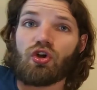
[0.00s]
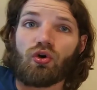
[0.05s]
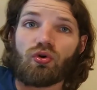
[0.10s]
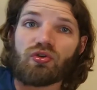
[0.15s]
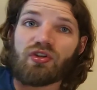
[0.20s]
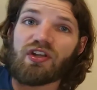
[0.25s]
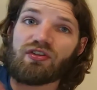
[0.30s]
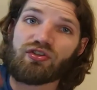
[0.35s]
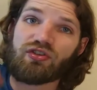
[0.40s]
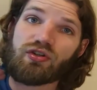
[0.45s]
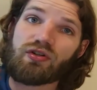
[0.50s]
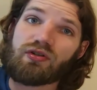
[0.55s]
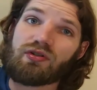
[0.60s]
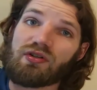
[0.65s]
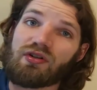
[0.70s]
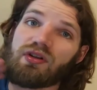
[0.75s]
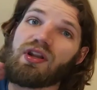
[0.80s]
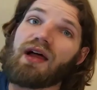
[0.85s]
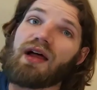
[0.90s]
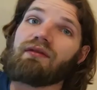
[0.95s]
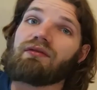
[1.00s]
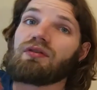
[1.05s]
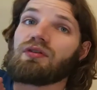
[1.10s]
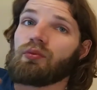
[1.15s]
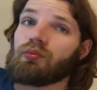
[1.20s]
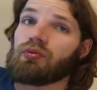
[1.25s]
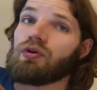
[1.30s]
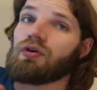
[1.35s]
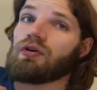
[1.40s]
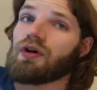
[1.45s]
only a certain level
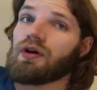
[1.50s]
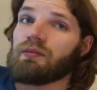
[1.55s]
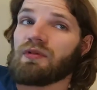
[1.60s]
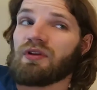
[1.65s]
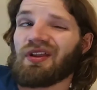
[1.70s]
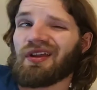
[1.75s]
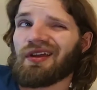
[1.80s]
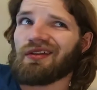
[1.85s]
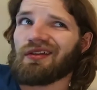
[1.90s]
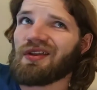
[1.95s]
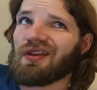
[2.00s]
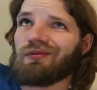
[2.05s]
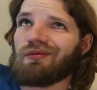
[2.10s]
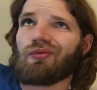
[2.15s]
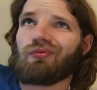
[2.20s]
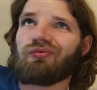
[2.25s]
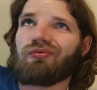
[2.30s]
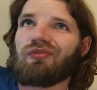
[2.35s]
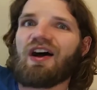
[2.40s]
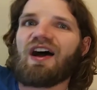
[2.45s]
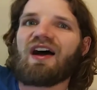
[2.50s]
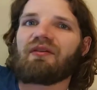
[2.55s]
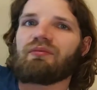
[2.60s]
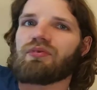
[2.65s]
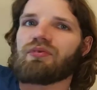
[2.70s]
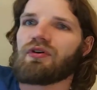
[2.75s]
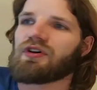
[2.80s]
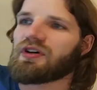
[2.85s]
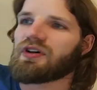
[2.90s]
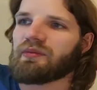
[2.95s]
of programmer, like a level 5
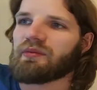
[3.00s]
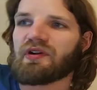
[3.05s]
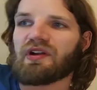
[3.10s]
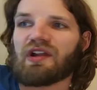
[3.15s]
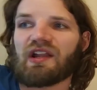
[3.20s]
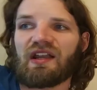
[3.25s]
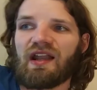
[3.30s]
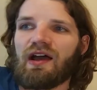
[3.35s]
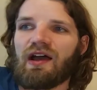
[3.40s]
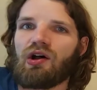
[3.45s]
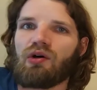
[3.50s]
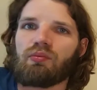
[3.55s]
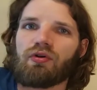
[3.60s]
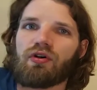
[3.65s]
programmer, can now